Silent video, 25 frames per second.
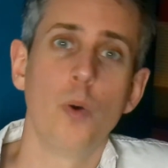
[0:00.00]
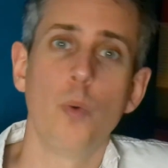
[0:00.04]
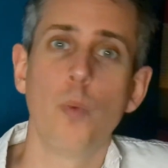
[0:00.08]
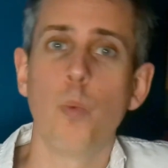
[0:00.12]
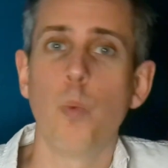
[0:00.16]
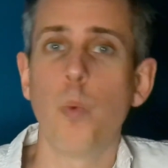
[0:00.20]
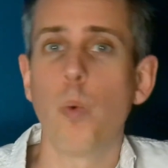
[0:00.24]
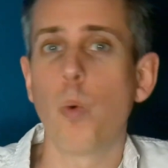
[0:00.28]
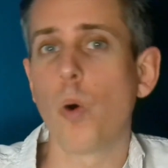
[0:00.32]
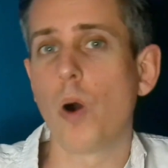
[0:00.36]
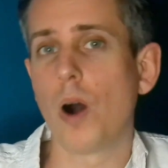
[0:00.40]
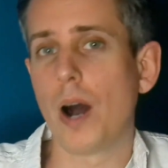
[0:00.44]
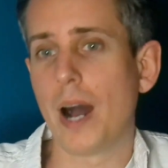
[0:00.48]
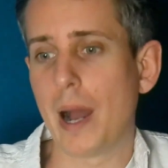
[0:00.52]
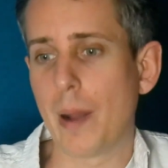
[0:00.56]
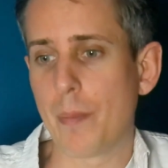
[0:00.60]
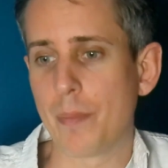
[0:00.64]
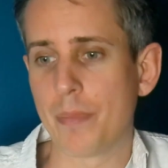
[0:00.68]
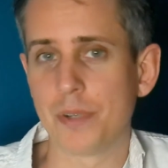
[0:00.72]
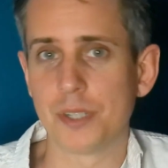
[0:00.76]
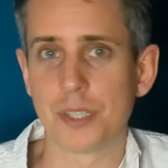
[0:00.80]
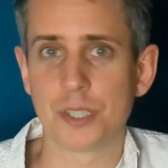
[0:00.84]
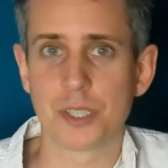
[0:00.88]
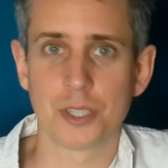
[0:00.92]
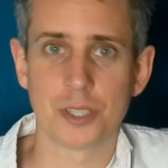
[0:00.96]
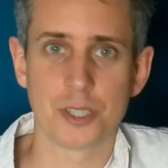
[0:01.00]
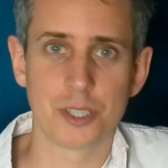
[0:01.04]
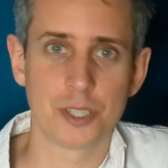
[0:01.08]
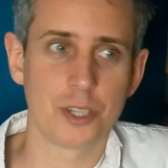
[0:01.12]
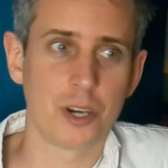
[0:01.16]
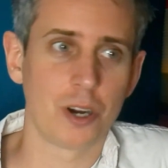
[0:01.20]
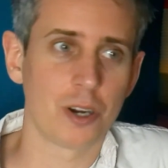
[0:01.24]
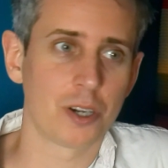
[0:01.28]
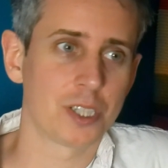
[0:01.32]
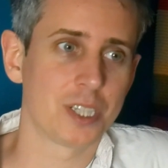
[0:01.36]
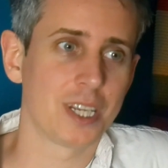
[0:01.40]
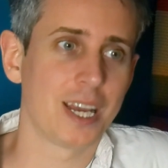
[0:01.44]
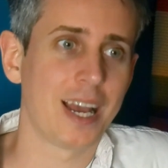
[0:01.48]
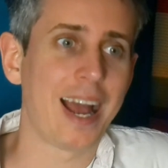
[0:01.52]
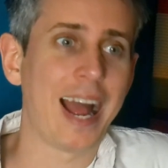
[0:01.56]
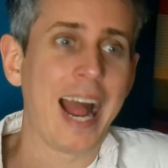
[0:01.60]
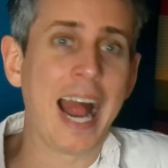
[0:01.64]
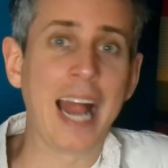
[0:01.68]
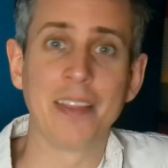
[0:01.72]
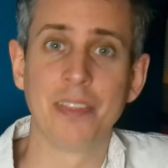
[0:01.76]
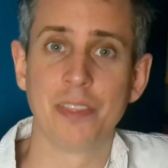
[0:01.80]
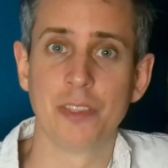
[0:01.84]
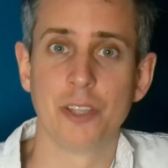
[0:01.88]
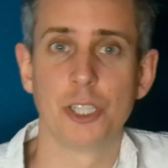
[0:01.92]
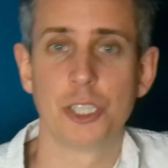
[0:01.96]
what happens to the Doctor
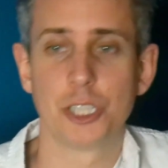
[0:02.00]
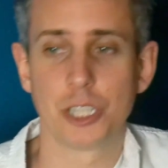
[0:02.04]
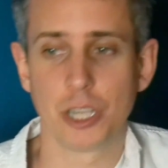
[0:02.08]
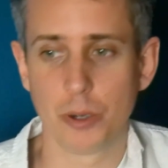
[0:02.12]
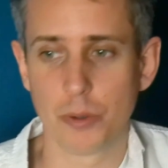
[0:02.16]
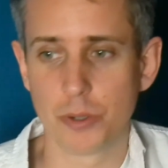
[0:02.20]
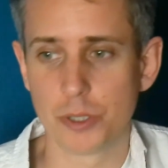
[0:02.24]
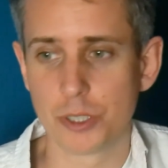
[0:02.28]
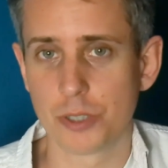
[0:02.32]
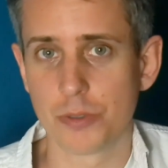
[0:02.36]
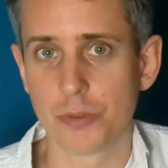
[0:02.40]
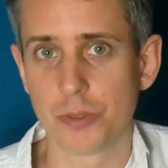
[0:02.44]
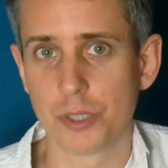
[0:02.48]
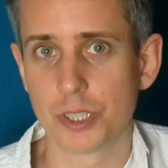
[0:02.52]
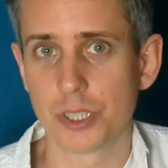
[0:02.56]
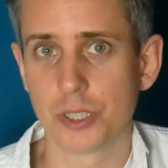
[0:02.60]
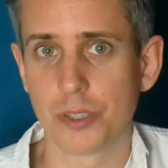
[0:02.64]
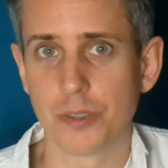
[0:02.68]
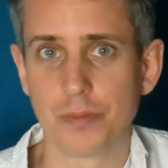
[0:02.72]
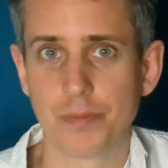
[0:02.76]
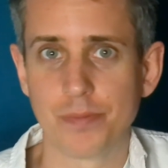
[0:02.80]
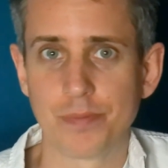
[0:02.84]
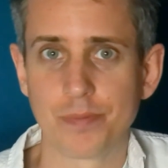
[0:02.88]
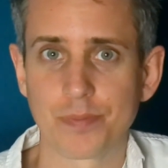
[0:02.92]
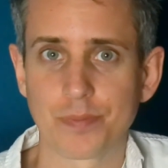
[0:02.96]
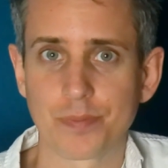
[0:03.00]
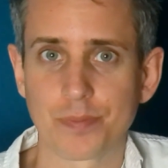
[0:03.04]
and the show as a result.